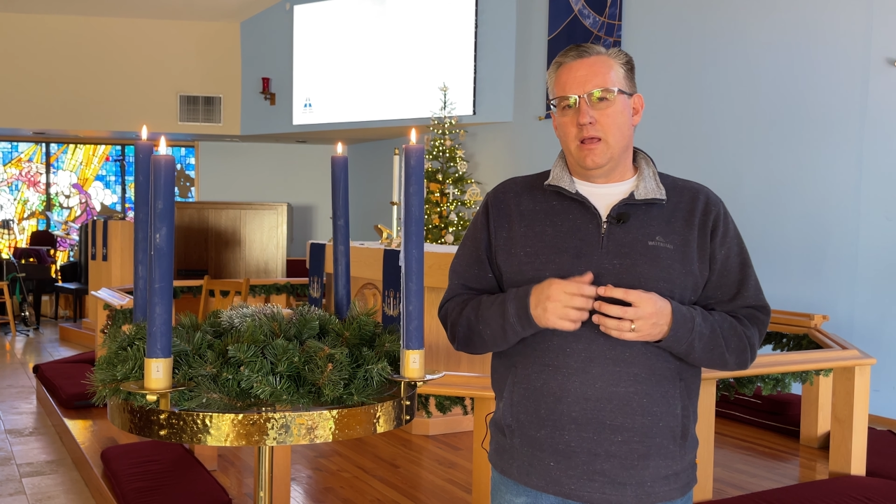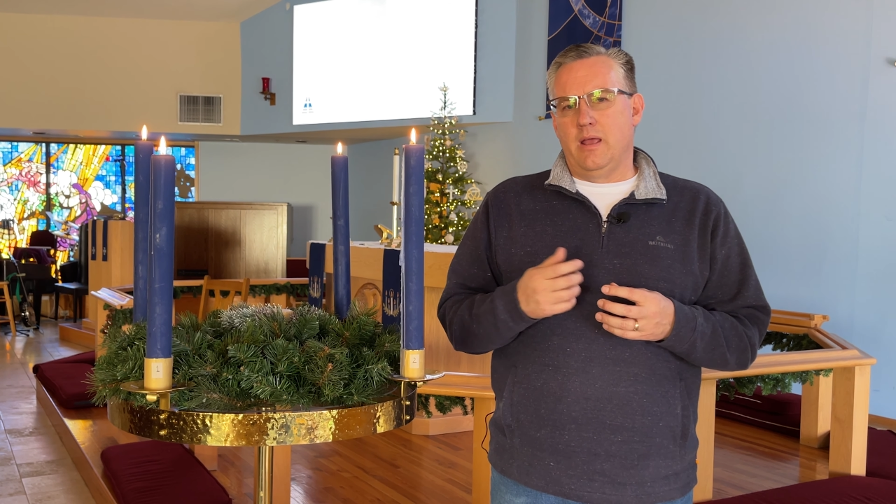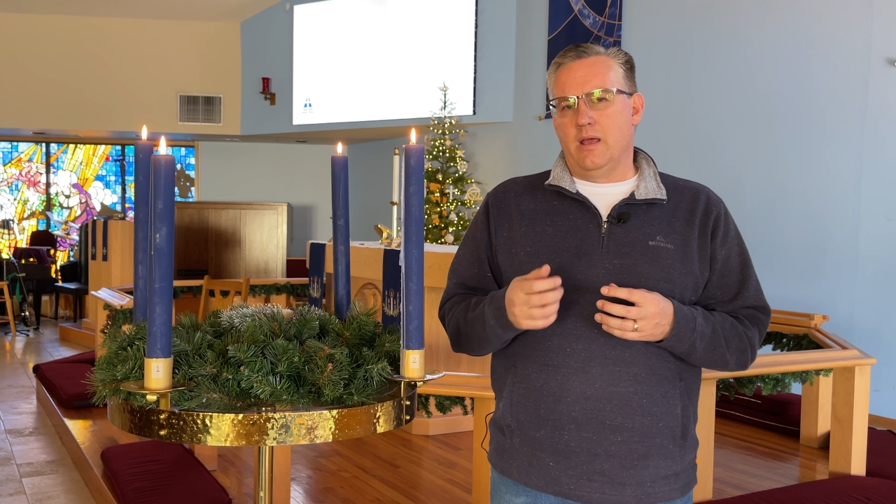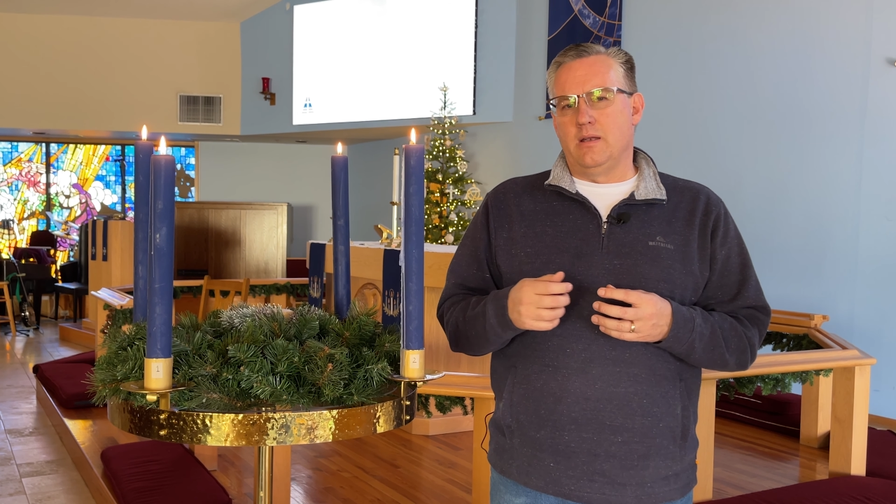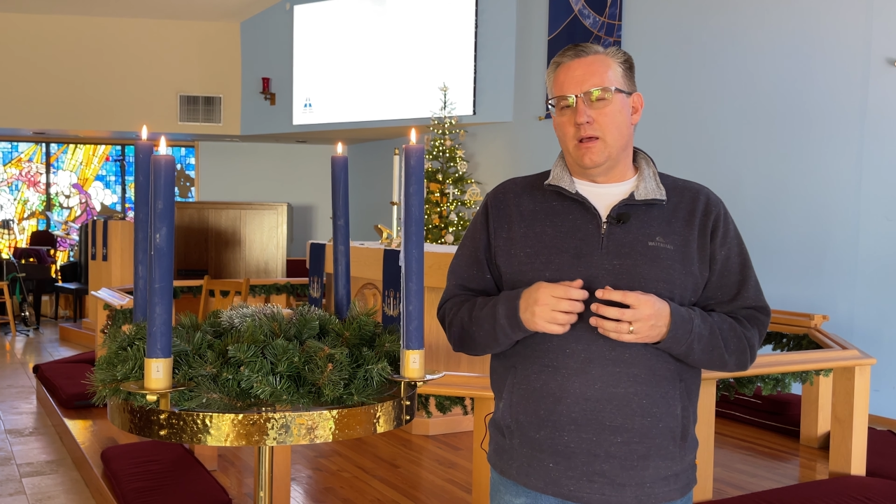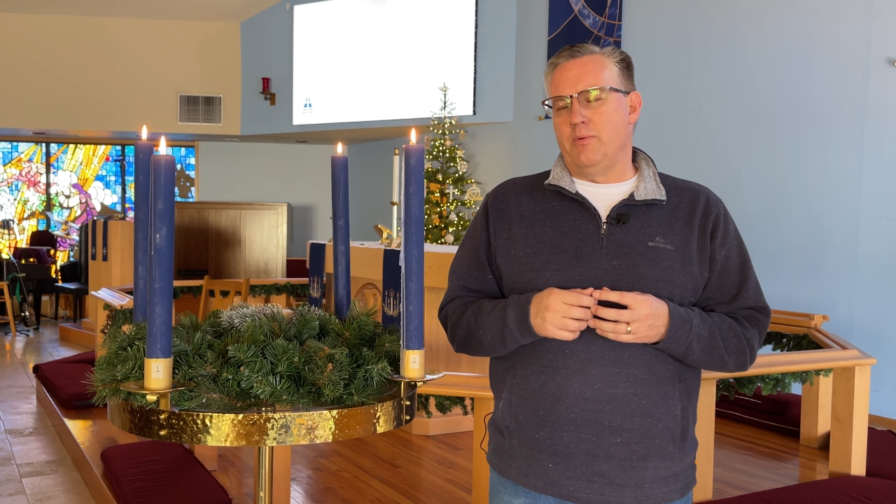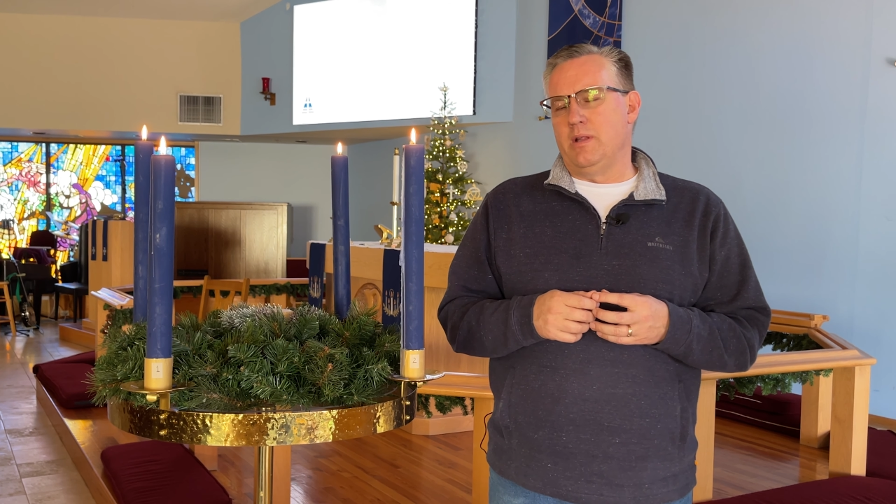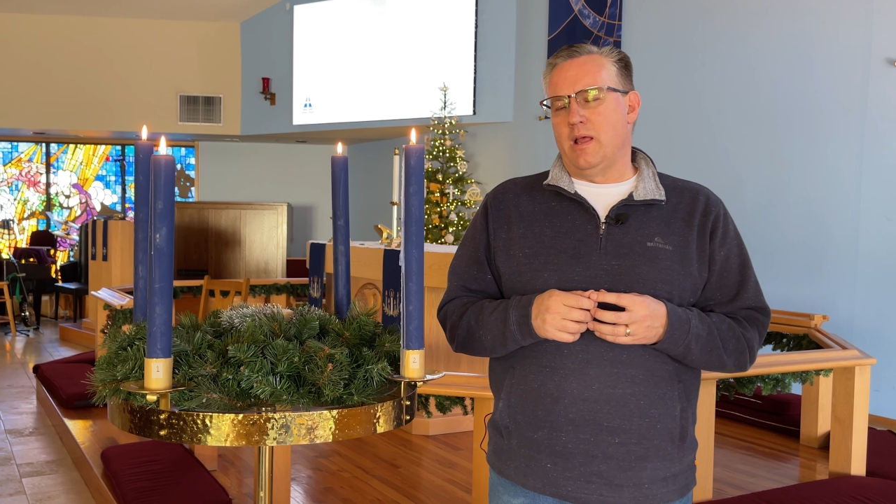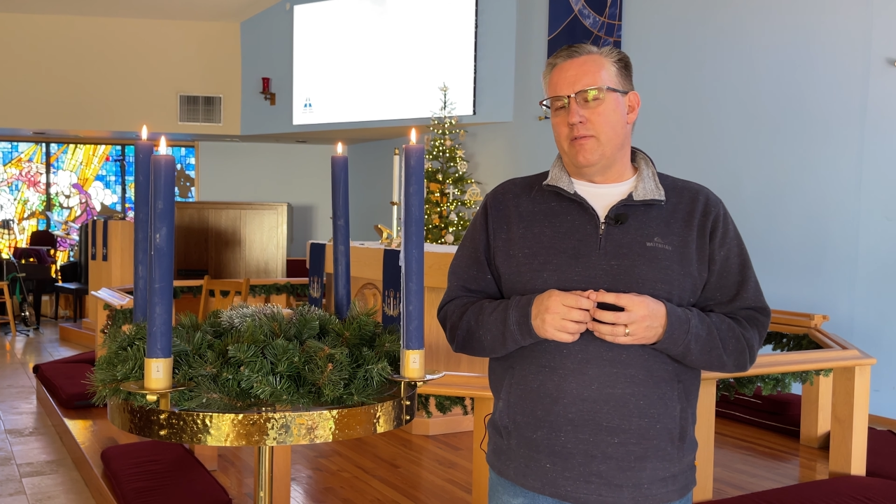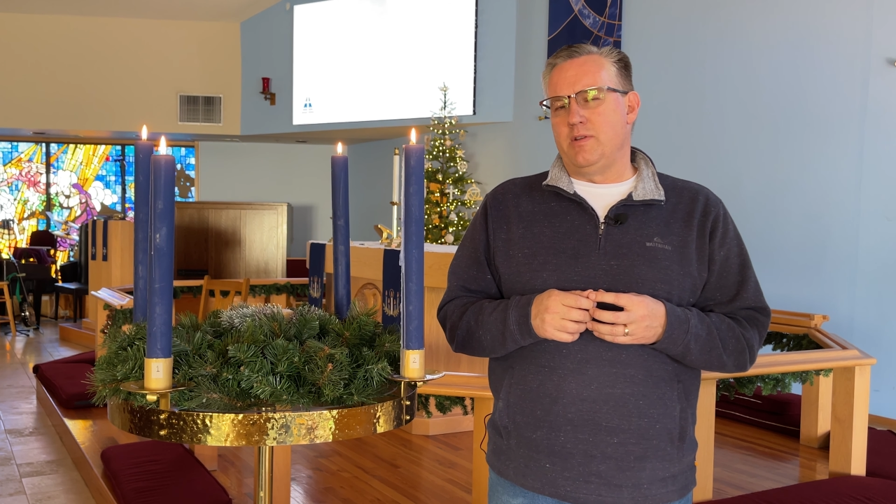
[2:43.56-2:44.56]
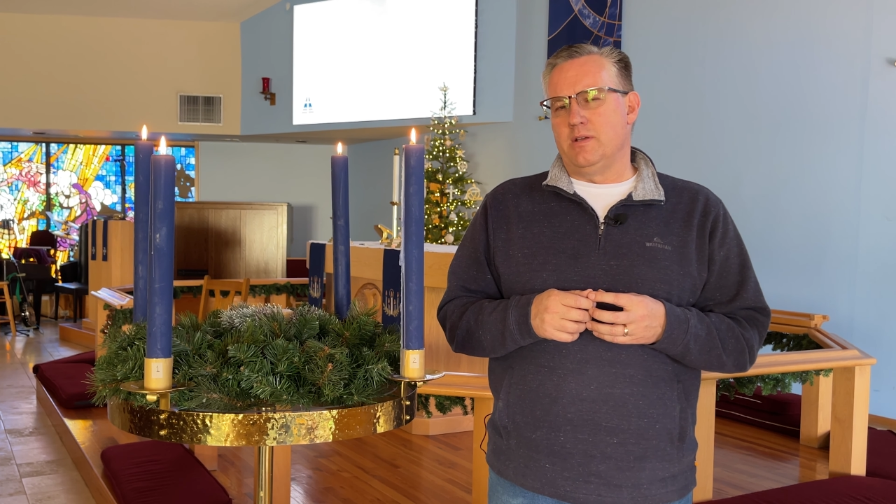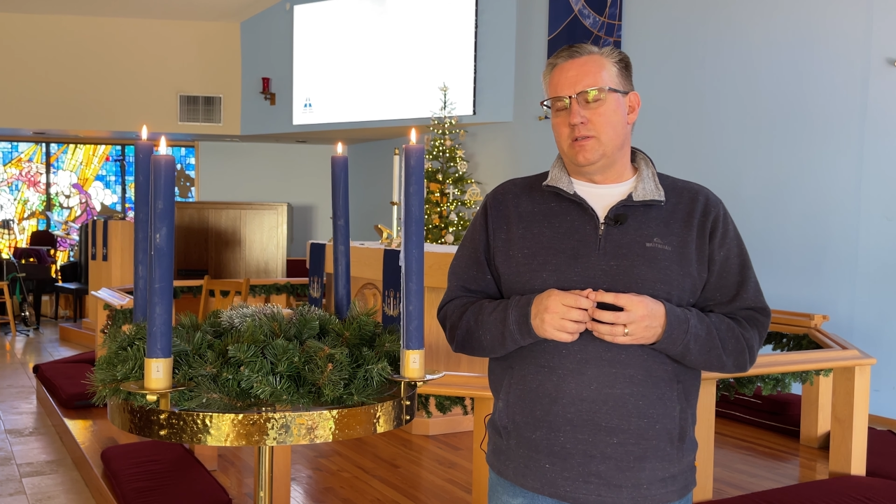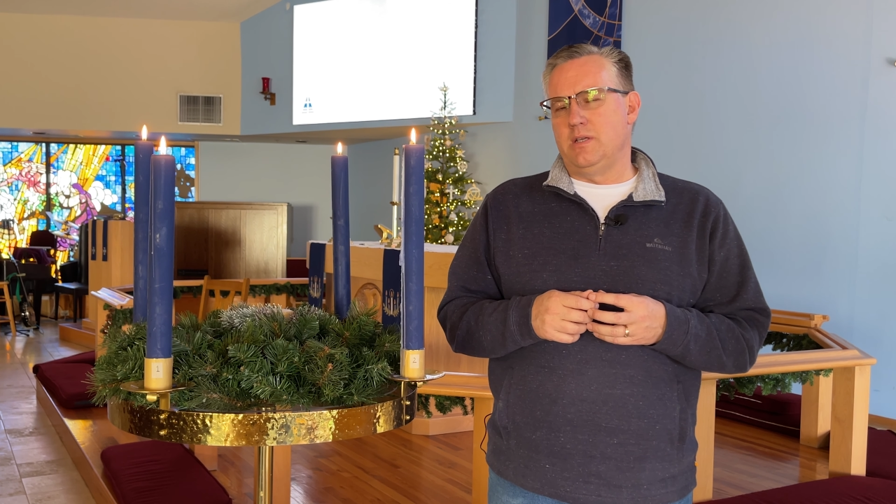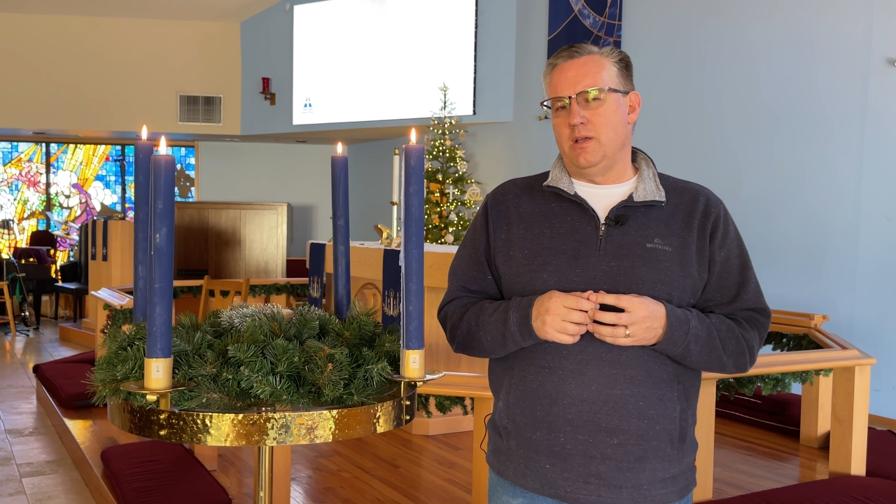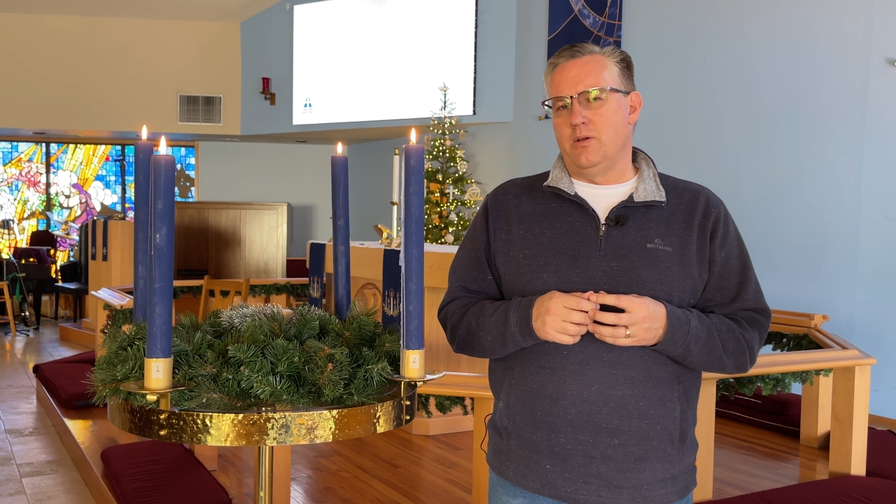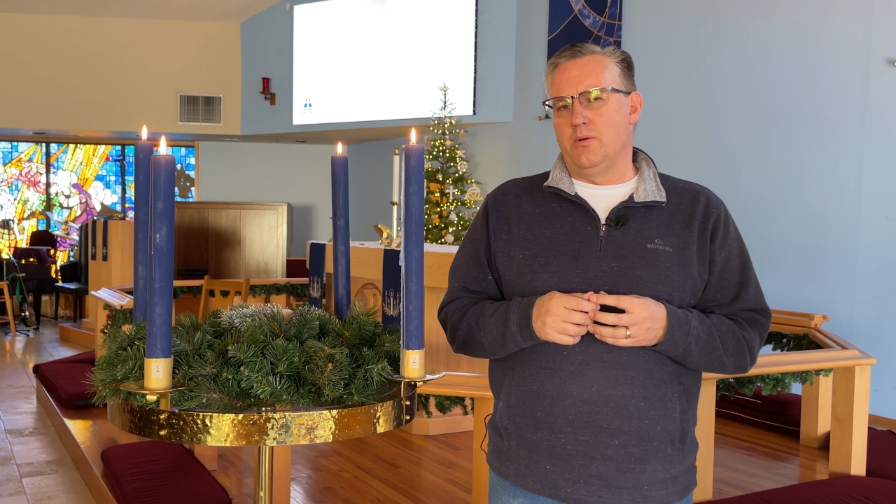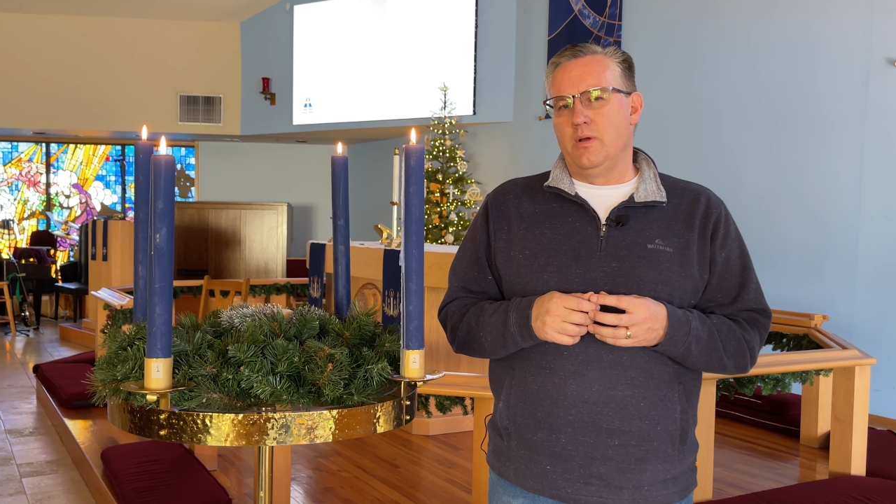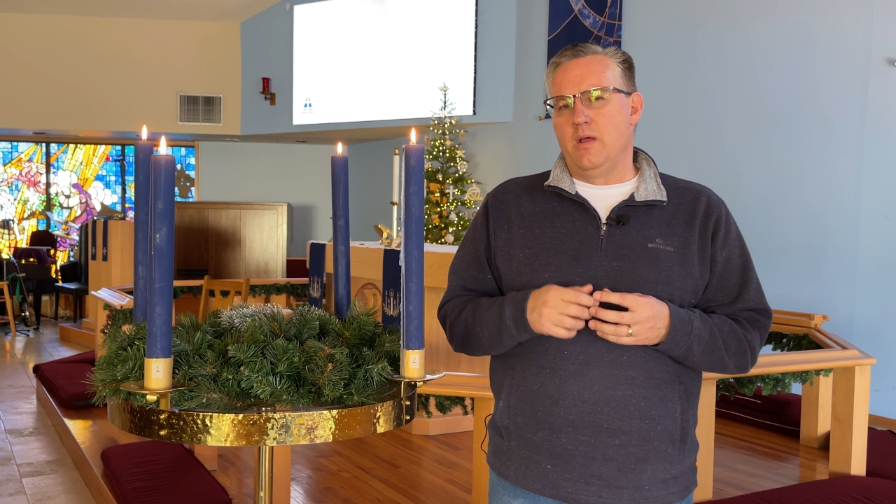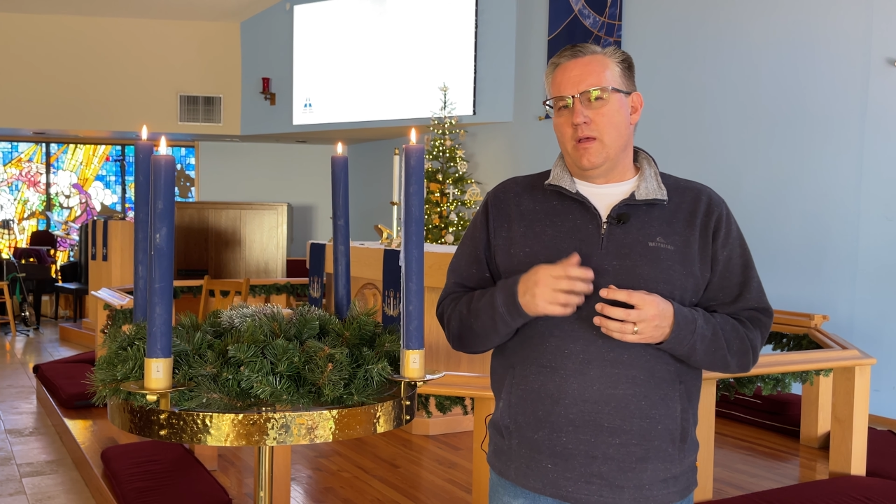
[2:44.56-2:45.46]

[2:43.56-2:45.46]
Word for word: And uh, we'd love to see you